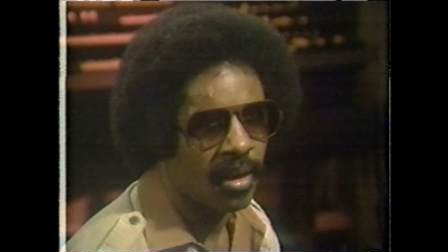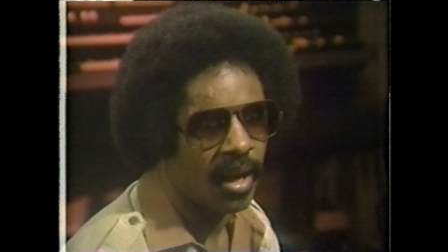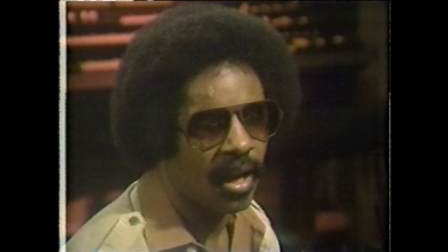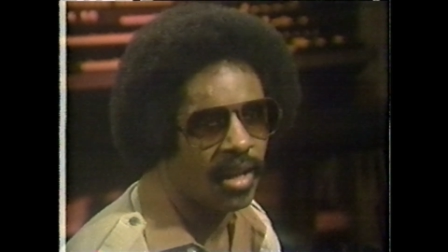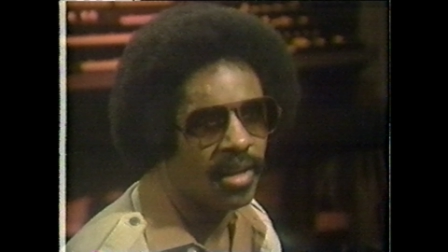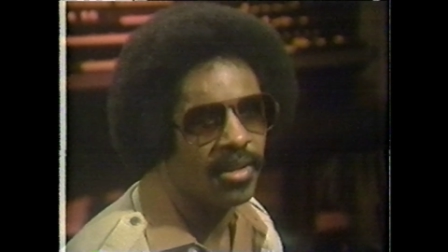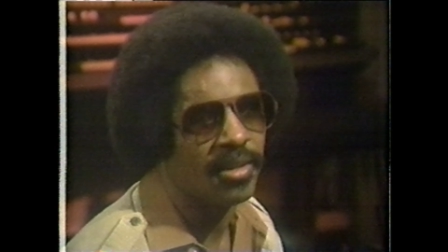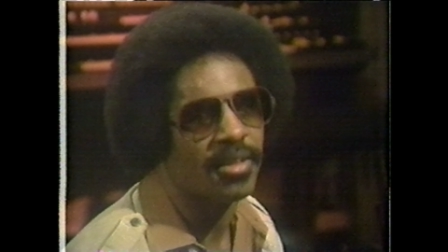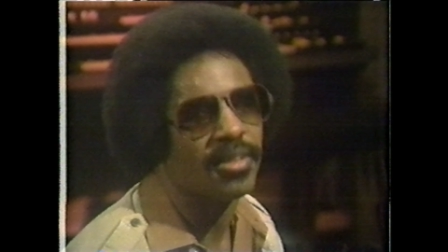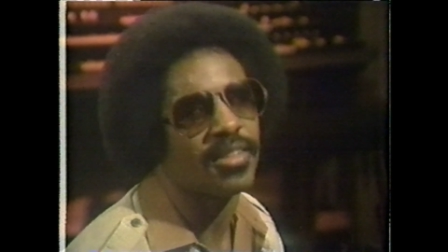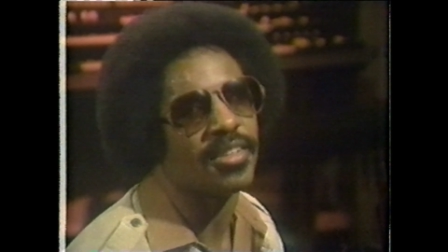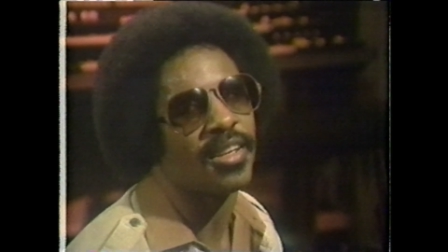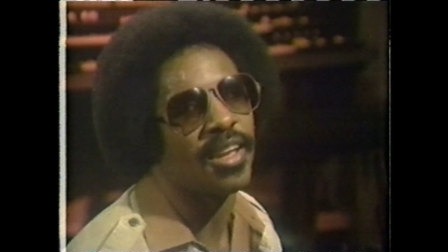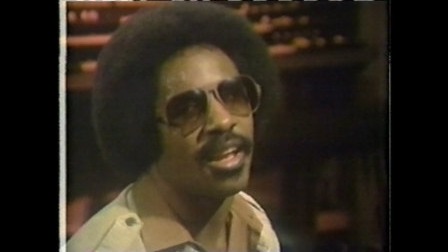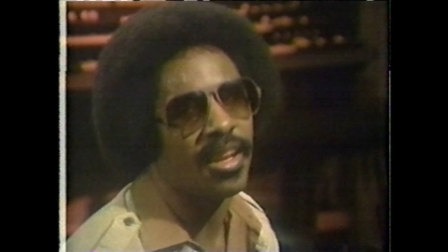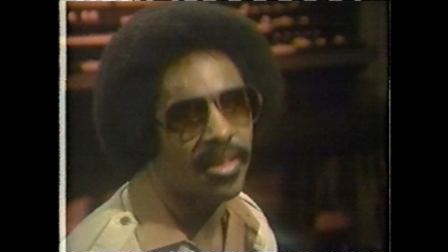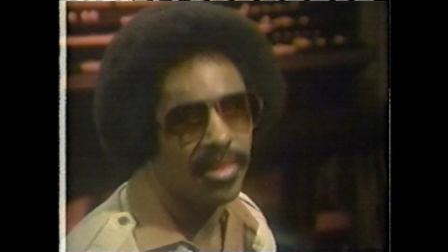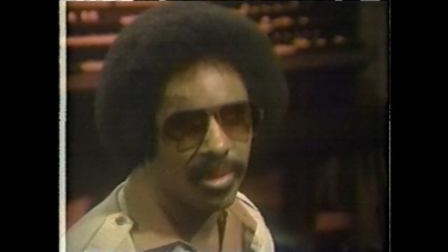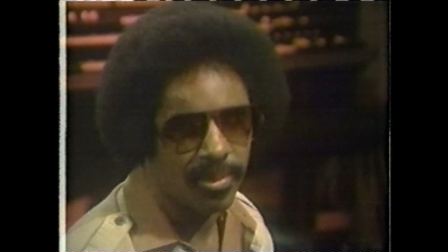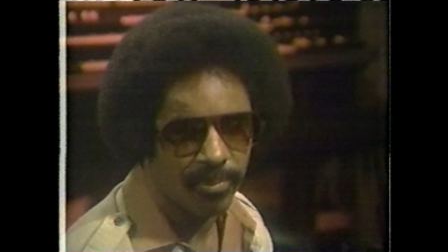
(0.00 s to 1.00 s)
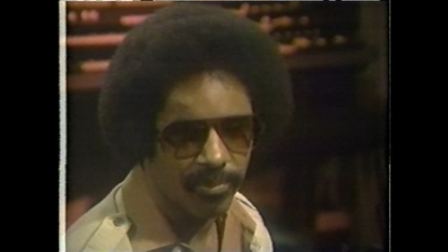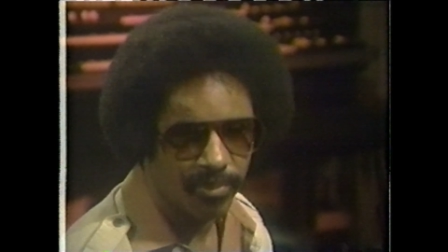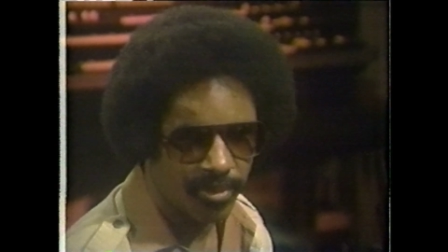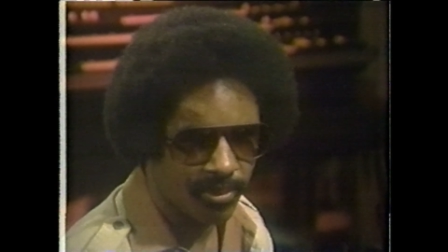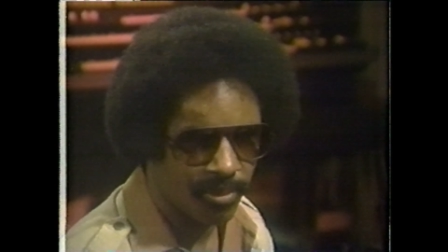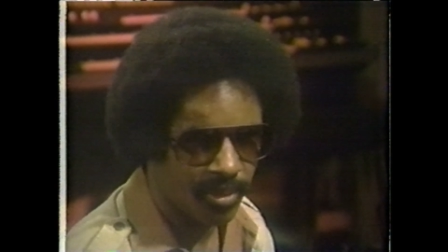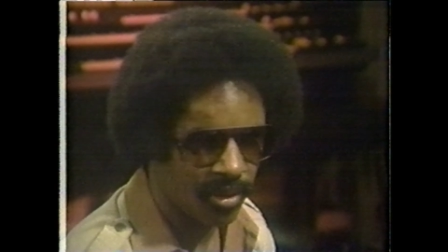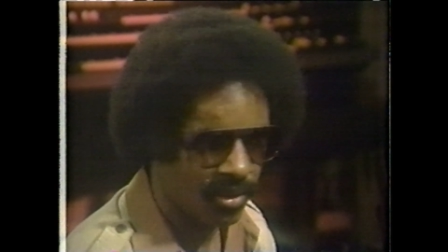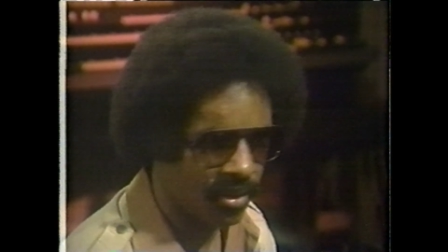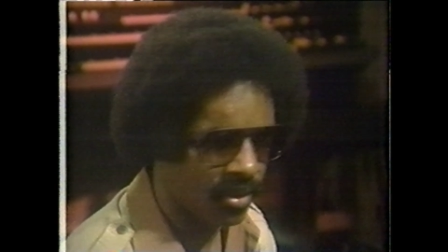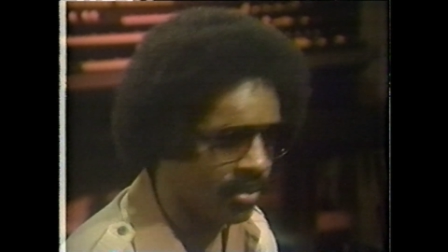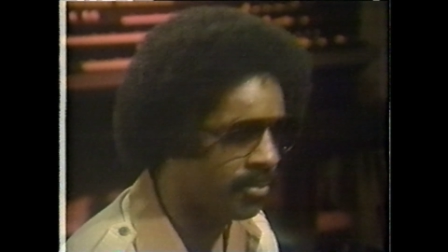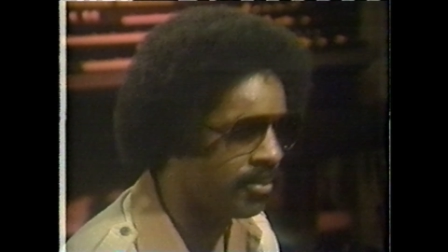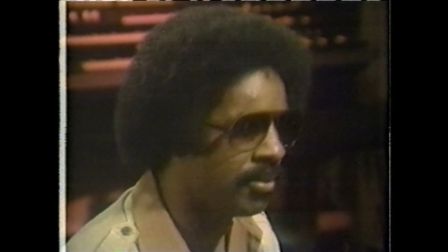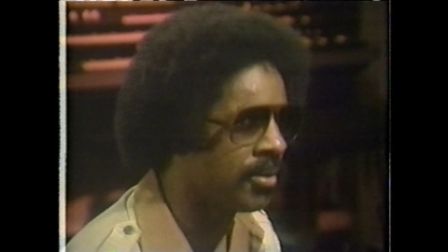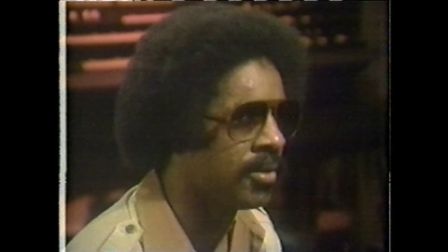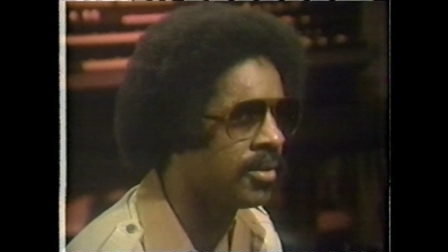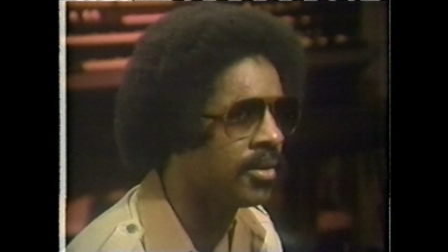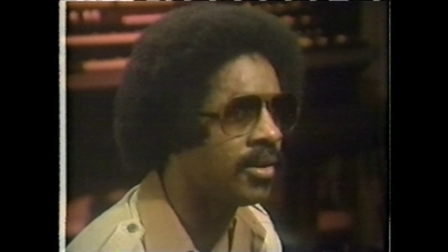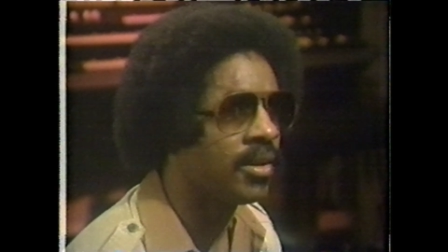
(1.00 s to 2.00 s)
I looked at them for what they
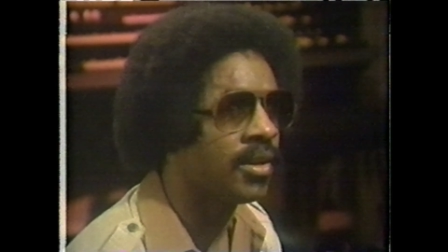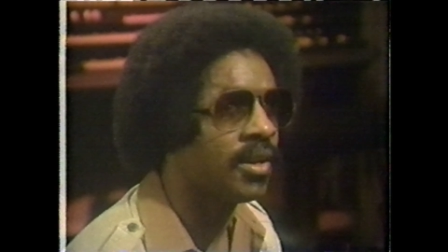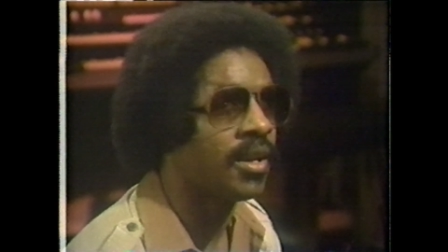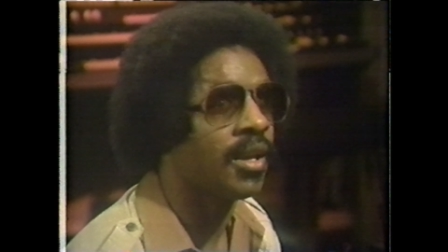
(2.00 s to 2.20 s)
were,